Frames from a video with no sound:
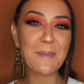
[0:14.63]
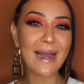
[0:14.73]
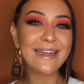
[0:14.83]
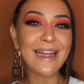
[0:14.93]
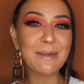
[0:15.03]

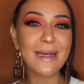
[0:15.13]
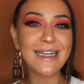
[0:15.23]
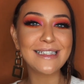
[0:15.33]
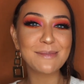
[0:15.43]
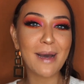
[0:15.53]
My name
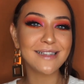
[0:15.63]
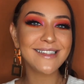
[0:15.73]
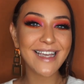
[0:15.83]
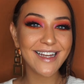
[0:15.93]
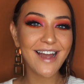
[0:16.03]
is
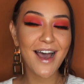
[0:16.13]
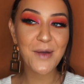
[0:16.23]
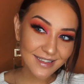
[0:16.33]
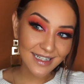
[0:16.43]
Montana.